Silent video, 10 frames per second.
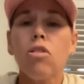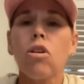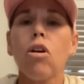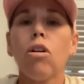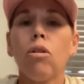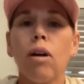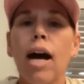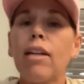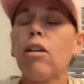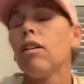So
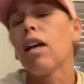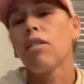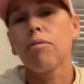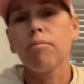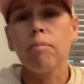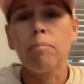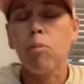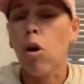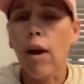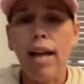I know a lot of
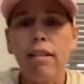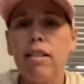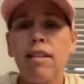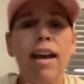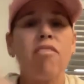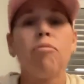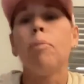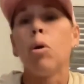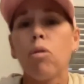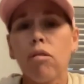pro athletes that have
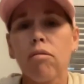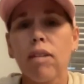both.